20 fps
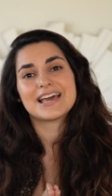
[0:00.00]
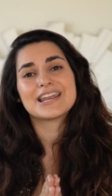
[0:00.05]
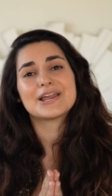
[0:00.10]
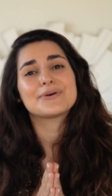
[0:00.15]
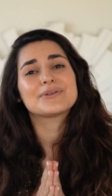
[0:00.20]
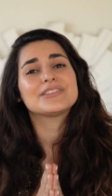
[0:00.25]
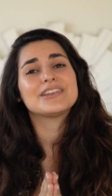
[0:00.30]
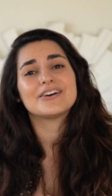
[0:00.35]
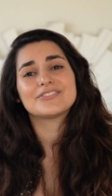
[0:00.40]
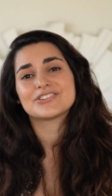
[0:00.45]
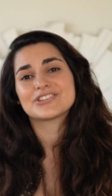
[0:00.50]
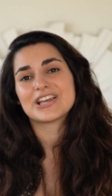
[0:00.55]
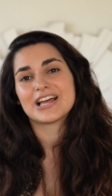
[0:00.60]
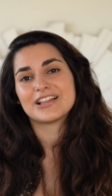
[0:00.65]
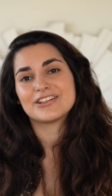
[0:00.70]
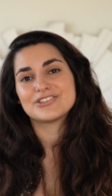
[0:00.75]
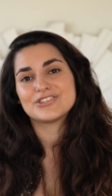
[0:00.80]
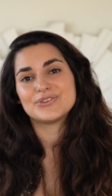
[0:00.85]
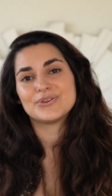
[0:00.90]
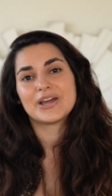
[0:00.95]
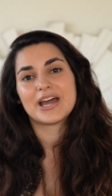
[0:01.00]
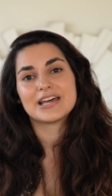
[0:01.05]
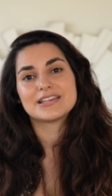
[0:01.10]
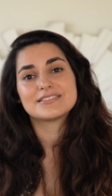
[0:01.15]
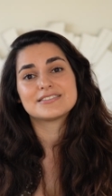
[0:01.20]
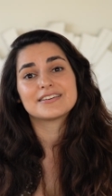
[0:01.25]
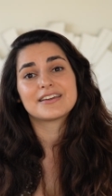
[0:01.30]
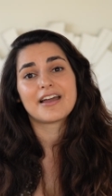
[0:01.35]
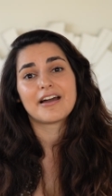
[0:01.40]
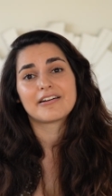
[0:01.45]
And I would love to challenge you
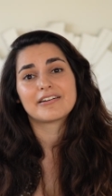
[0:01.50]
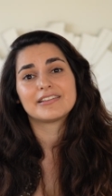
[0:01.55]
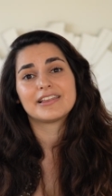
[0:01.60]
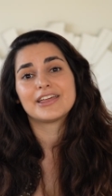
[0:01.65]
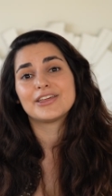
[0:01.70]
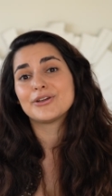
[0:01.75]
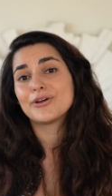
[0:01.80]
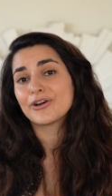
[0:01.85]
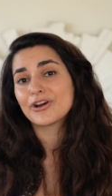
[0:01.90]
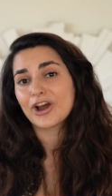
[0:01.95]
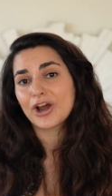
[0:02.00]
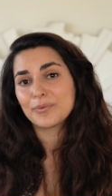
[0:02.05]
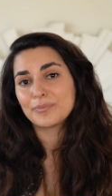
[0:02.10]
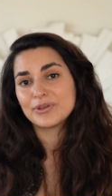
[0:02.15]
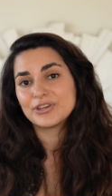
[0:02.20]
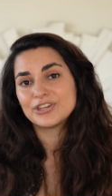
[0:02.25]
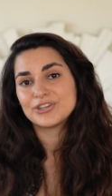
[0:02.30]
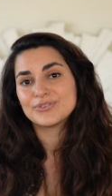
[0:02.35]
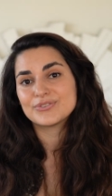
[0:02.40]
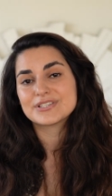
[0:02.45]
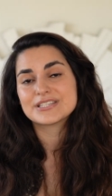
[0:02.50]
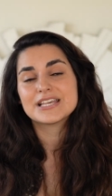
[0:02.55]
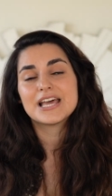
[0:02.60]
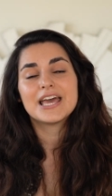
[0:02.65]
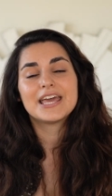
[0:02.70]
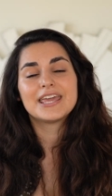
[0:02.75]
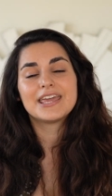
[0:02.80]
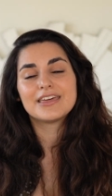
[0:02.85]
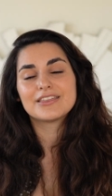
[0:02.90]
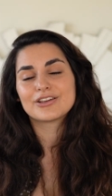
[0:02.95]
guys to calculate your carbon use
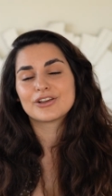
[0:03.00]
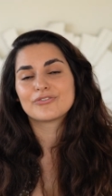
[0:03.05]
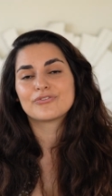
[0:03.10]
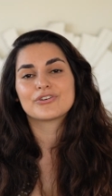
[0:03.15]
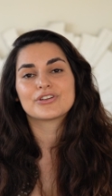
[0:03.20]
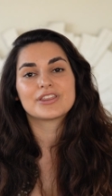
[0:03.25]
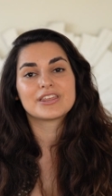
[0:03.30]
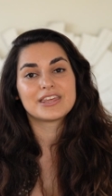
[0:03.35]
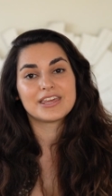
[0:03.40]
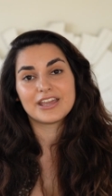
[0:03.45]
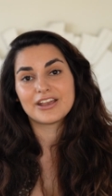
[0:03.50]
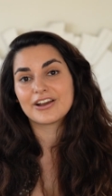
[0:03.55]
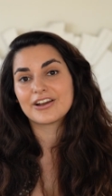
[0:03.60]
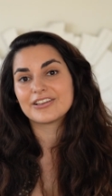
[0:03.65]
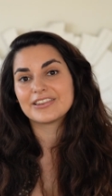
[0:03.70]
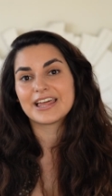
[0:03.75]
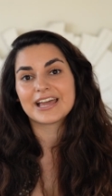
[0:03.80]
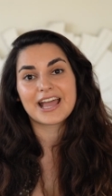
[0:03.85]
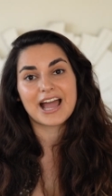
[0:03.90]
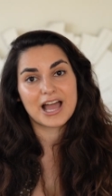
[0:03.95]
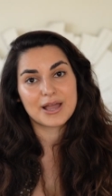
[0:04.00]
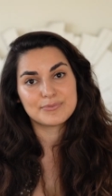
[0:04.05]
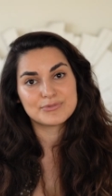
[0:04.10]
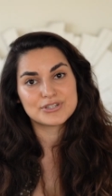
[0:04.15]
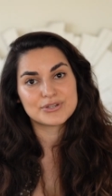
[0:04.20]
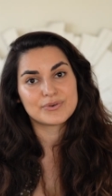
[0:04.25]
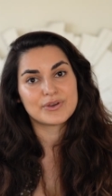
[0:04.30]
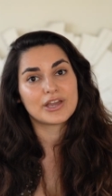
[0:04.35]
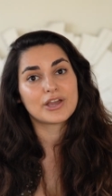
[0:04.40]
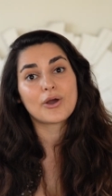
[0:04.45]
either for the year like I'm
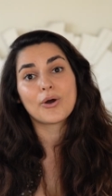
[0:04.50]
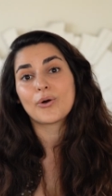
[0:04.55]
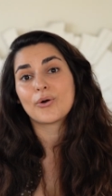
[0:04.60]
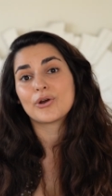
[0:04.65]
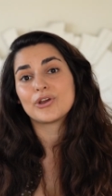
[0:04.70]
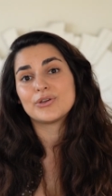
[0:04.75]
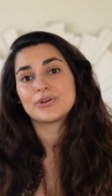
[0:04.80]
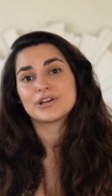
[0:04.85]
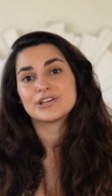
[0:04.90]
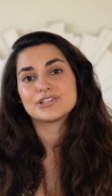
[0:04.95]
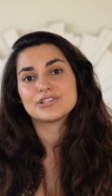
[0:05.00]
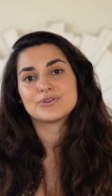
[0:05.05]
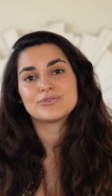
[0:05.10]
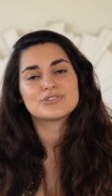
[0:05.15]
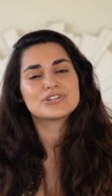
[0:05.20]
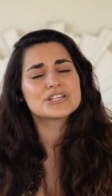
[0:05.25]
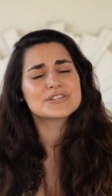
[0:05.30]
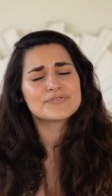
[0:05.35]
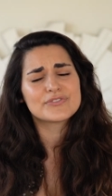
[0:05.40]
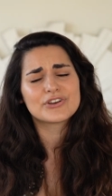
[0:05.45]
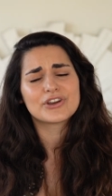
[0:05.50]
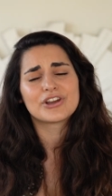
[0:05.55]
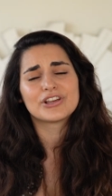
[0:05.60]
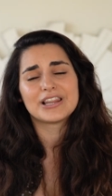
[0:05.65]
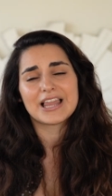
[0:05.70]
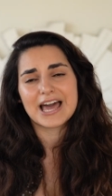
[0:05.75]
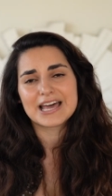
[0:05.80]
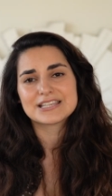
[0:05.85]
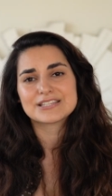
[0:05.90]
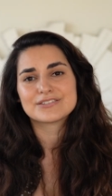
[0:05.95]
doing, or you could do just for your
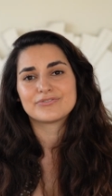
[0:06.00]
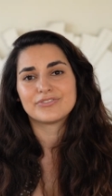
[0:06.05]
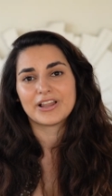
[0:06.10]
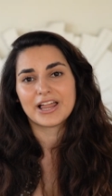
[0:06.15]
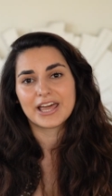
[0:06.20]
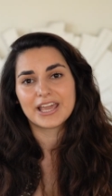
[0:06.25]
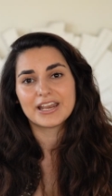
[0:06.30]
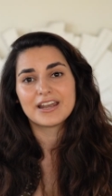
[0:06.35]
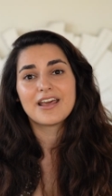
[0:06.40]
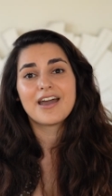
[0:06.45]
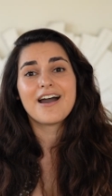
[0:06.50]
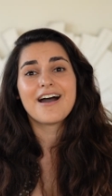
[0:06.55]
last flight.